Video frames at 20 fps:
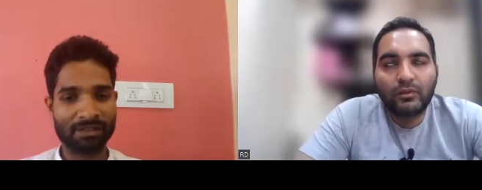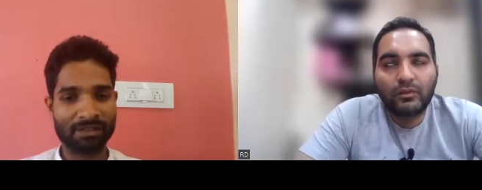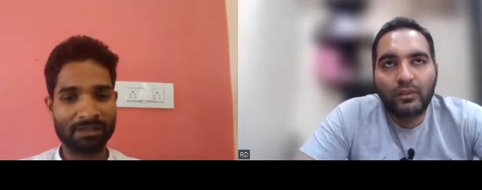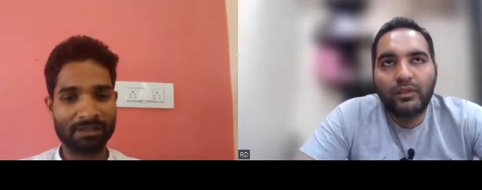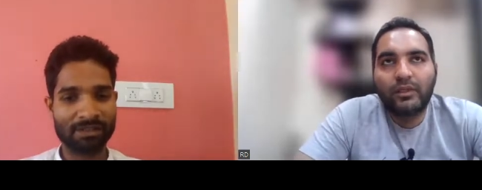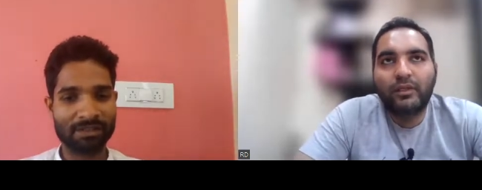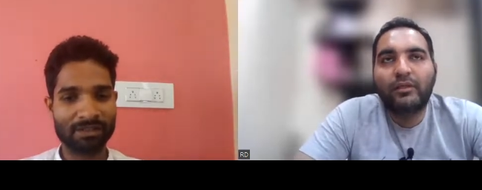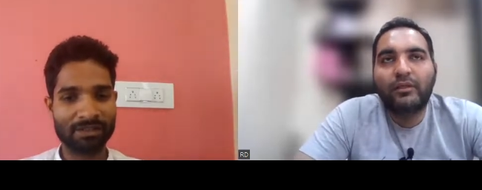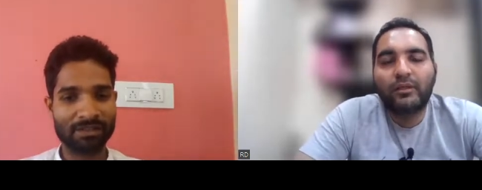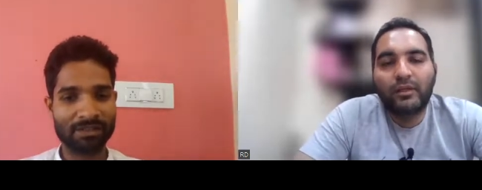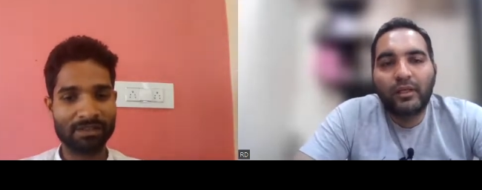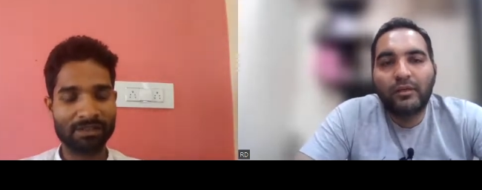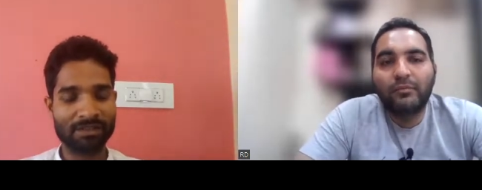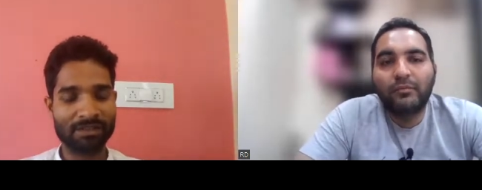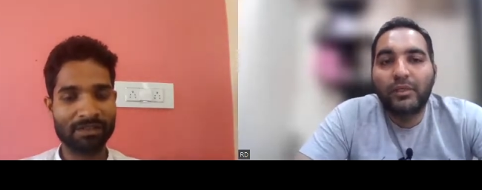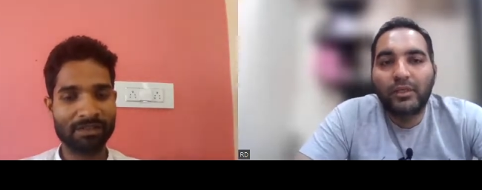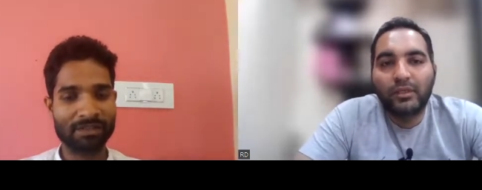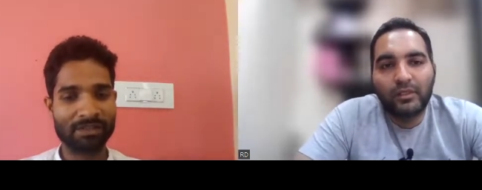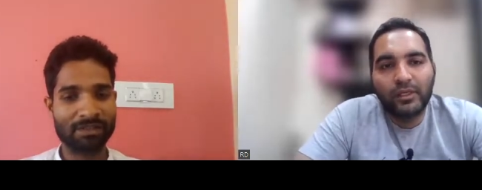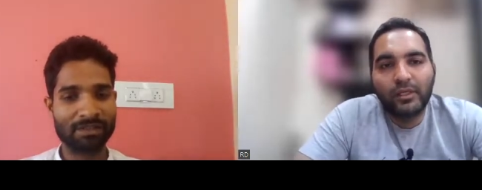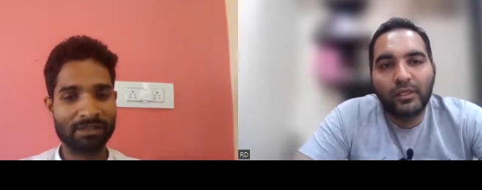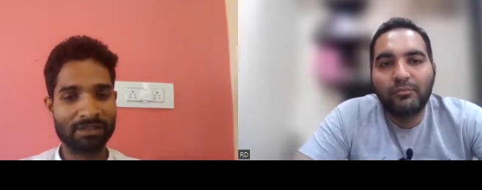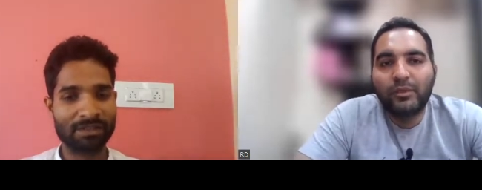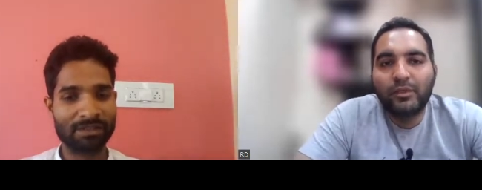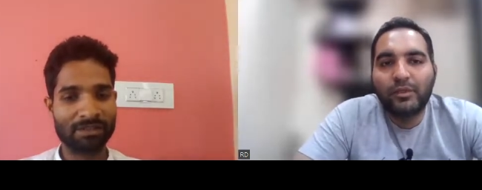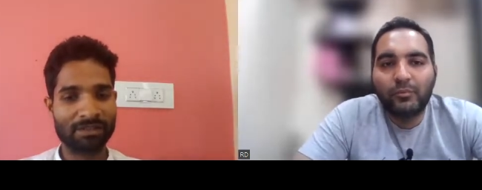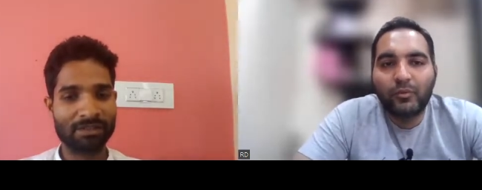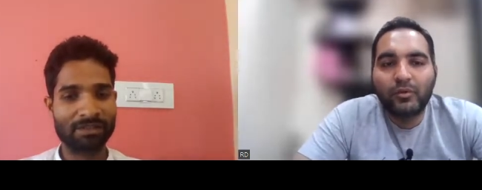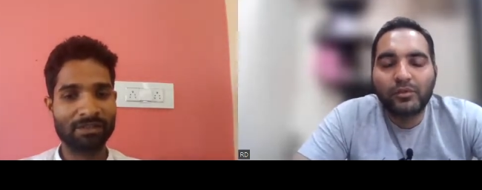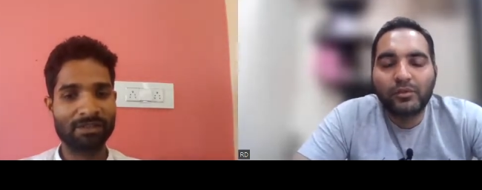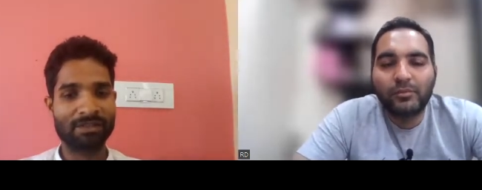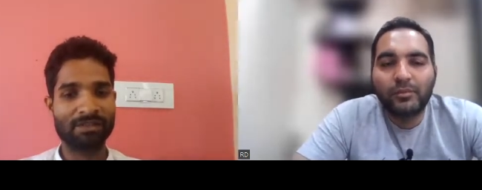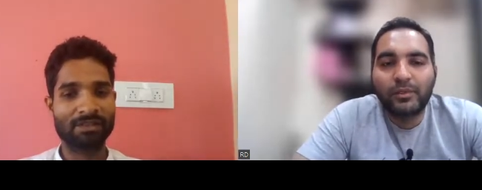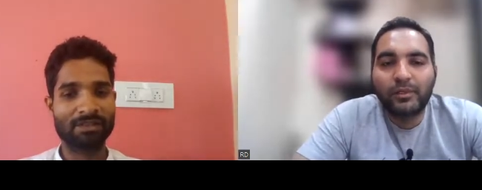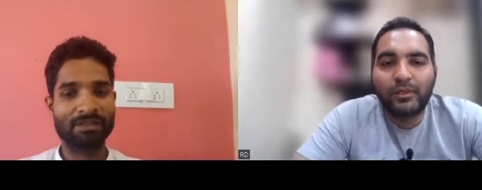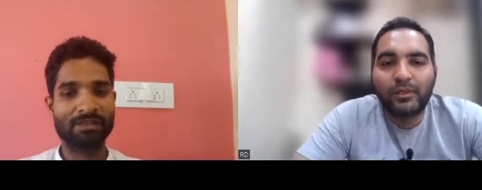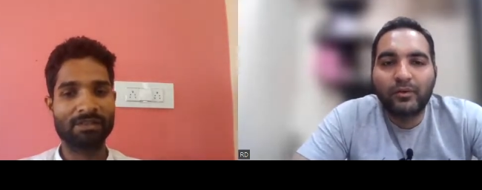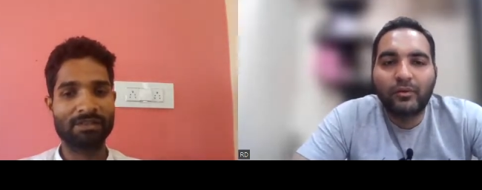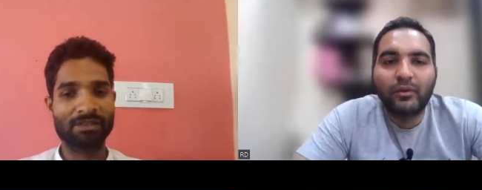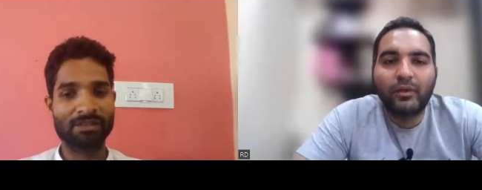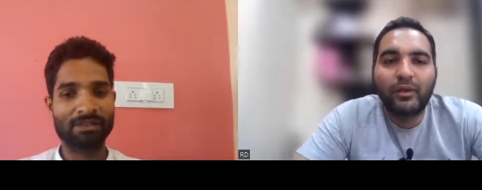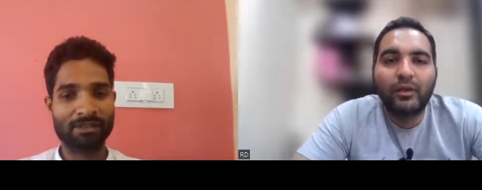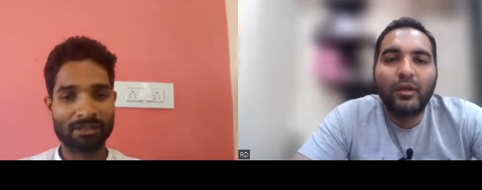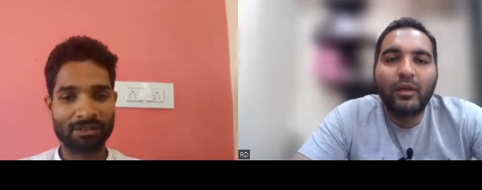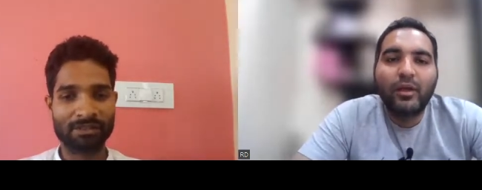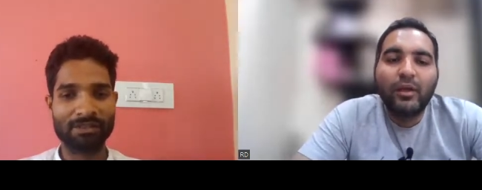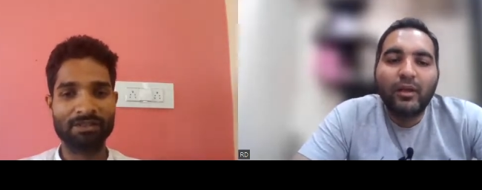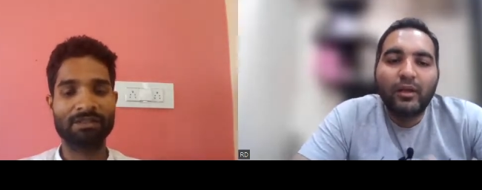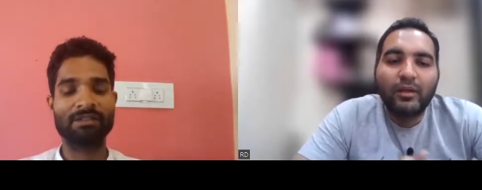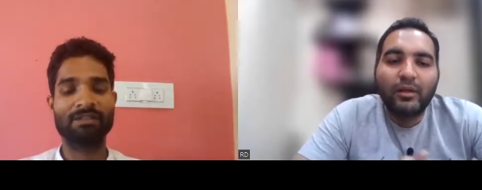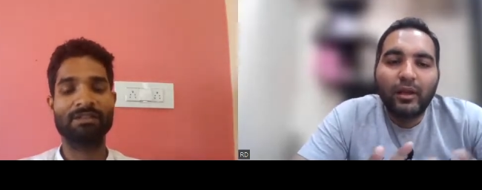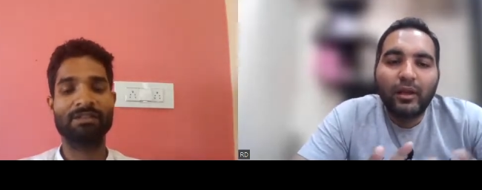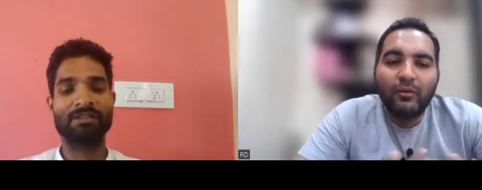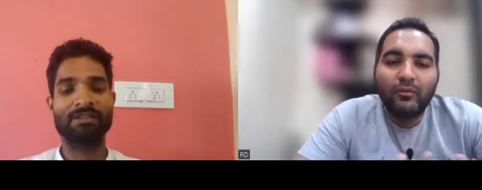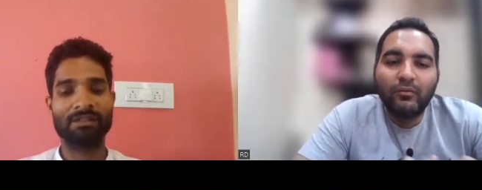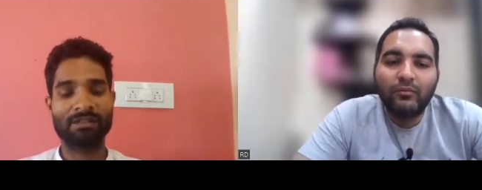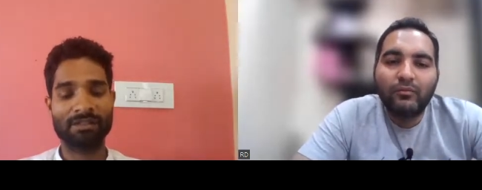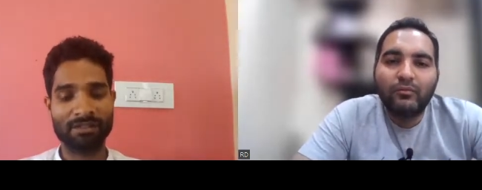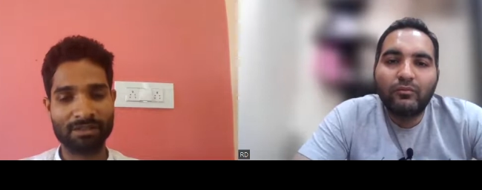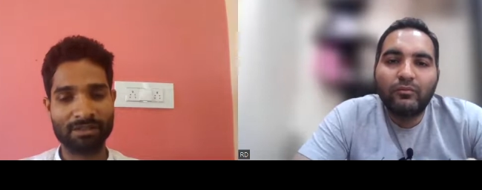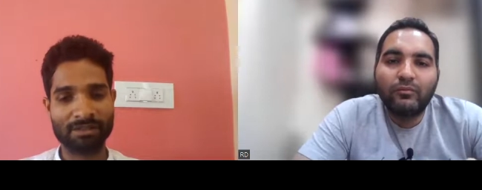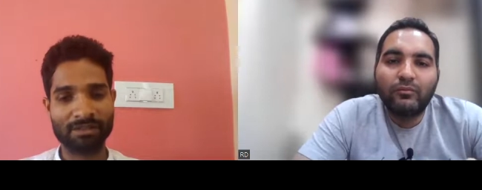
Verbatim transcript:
Speaker 1: correct can be can be a possibility okay now